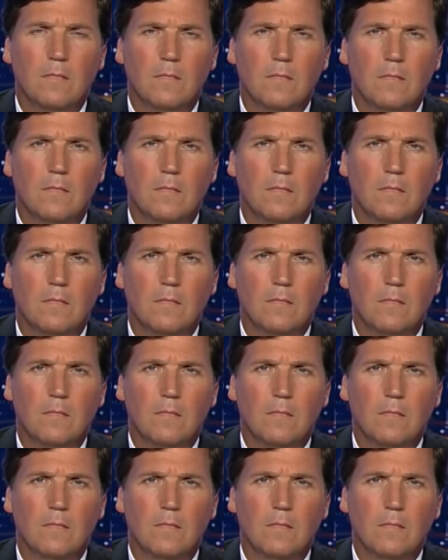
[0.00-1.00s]

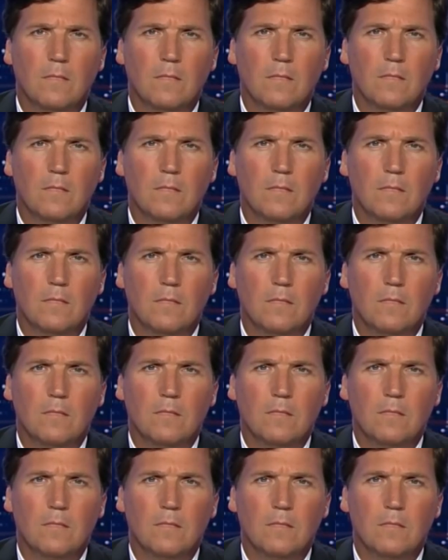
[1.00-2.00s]

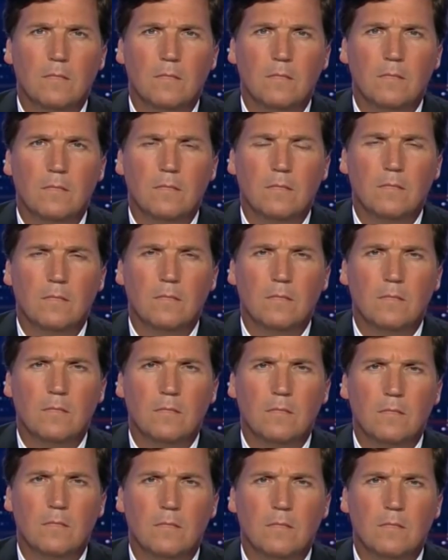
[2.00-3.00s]

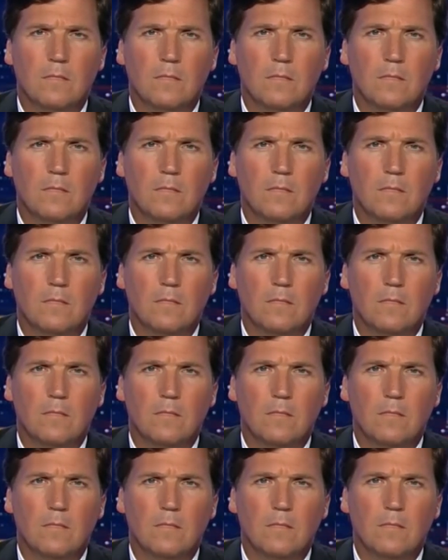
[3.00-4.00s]

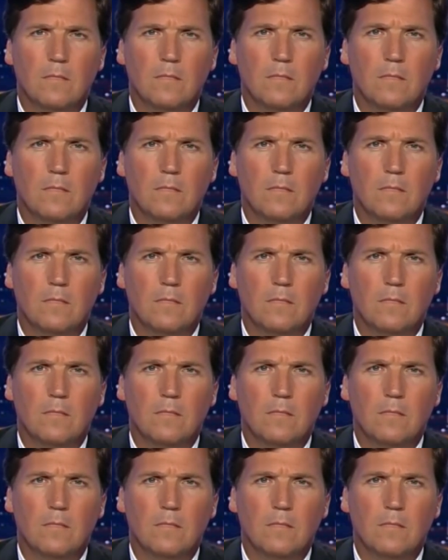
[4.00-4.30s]
(not speaking)